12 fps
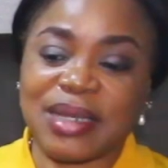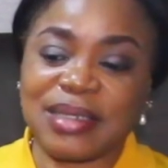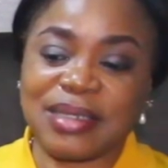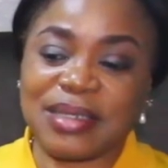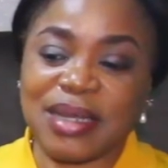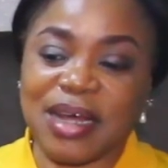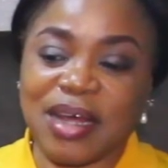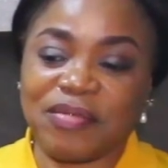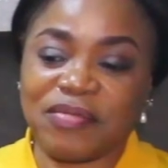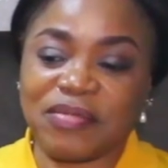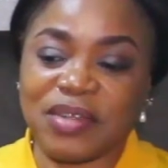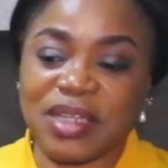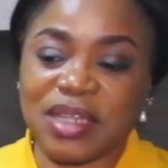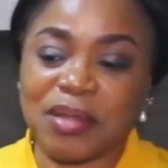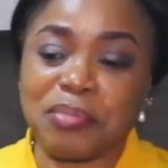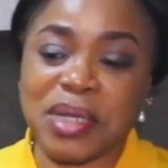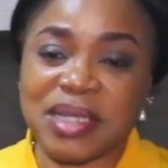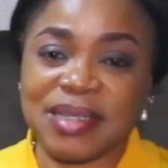didn't have
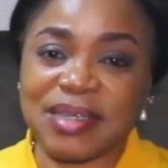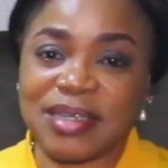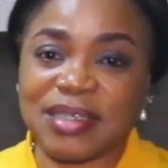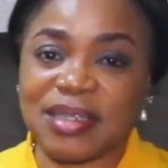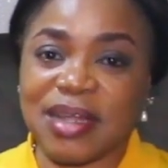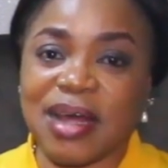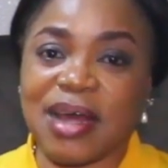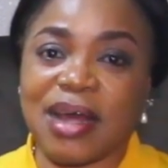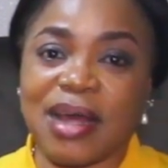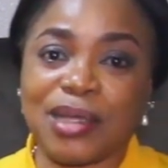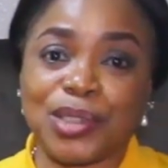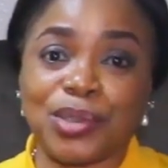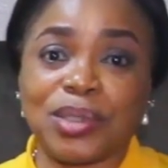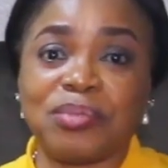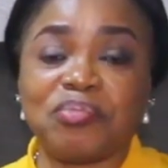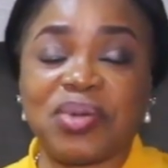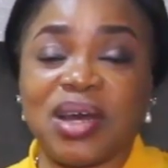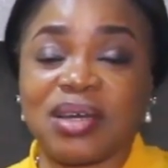the message that I should
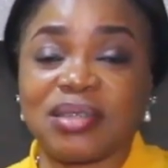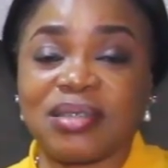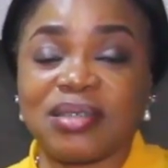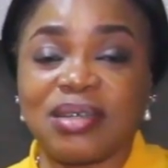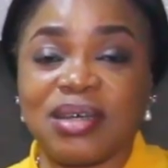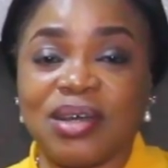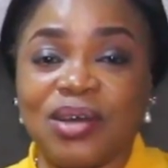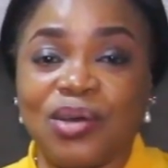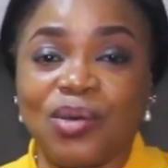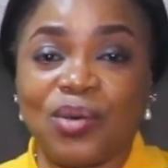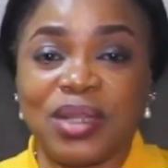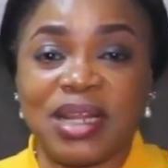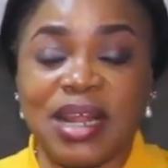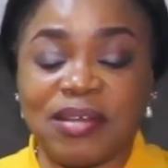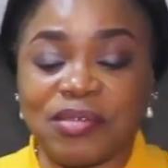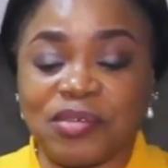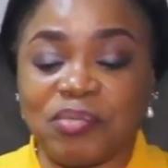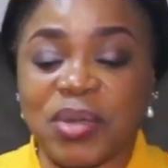impact on the
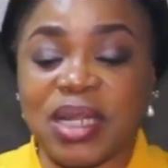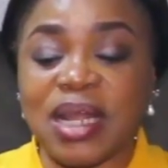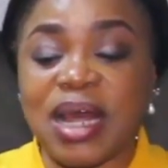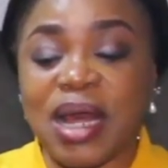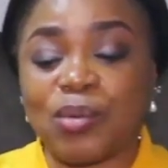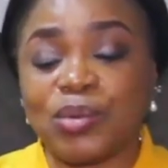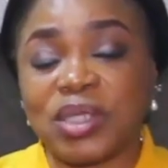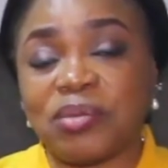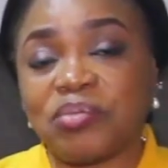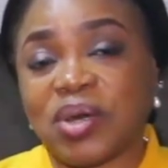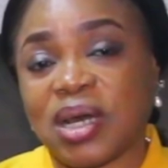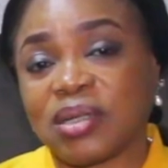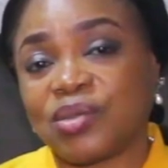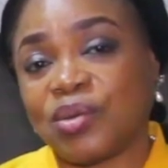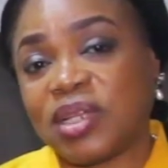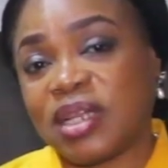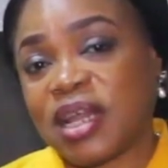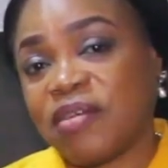lives of men. I would impact
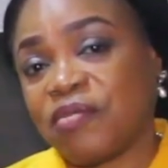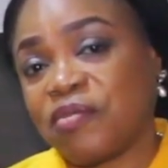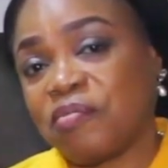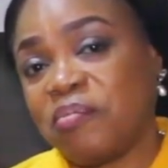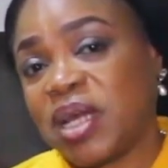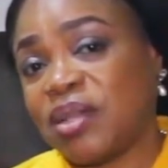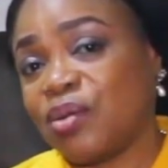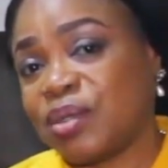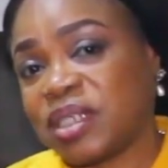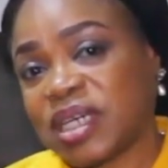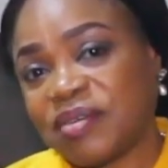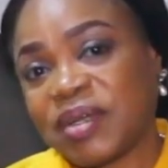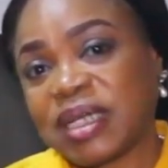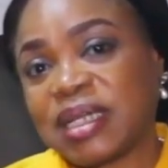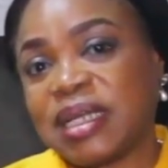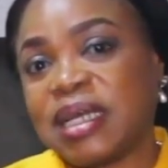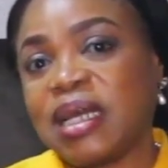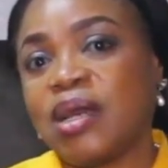on the life of men, not
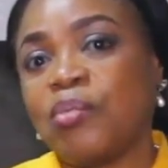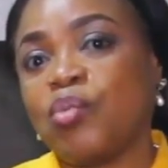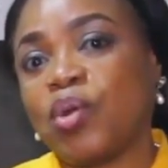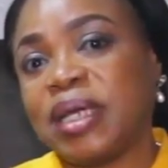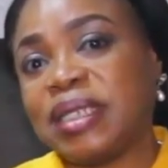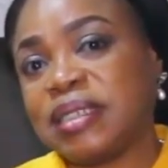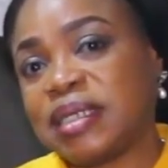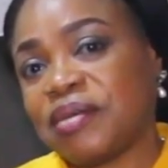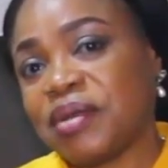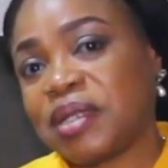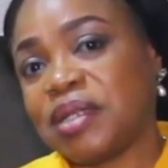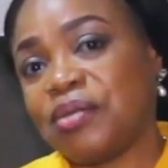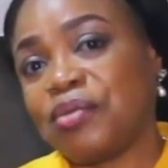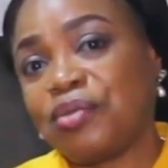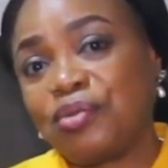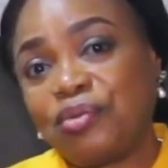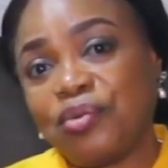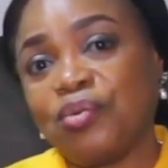directly, but indirectly
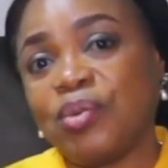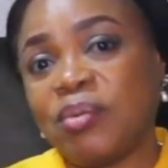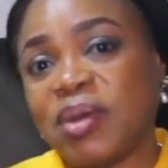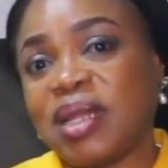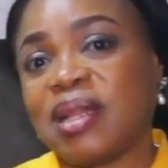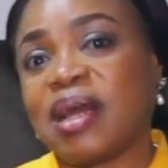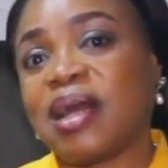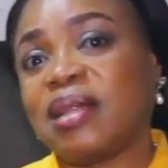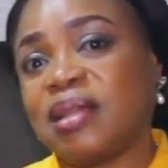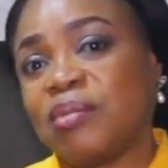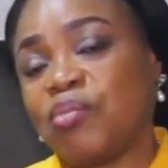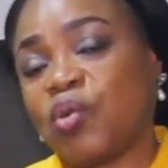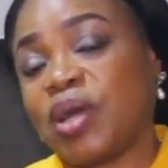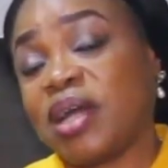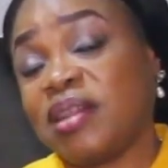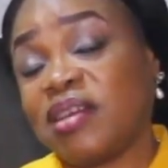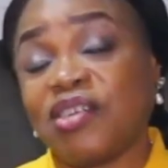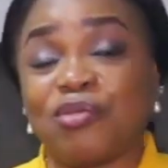through women and the boy
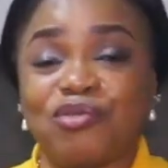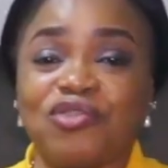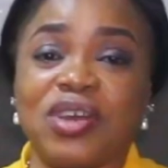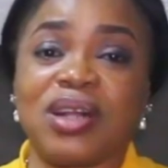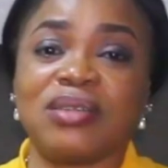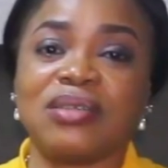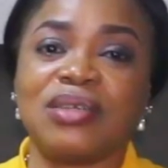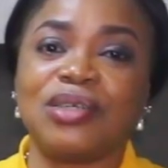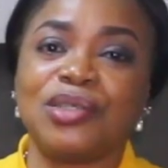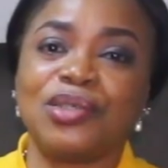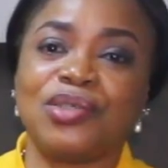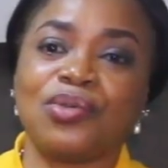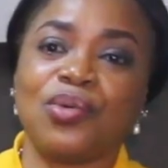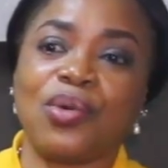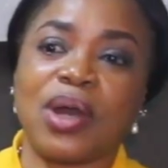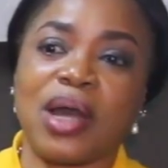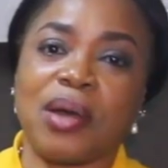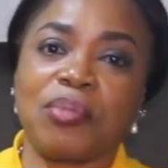and the girl child.
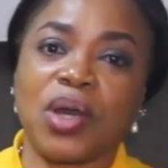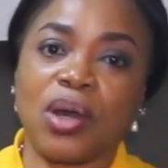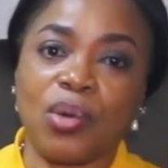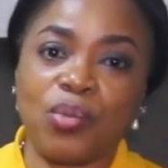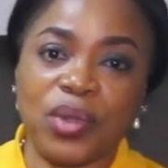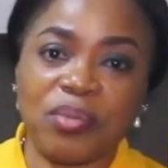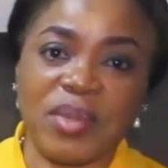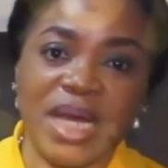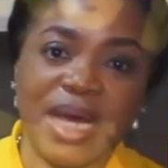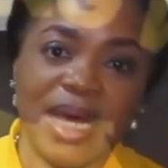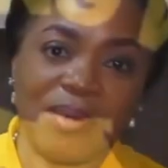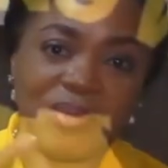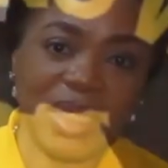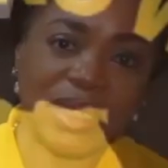So come with me and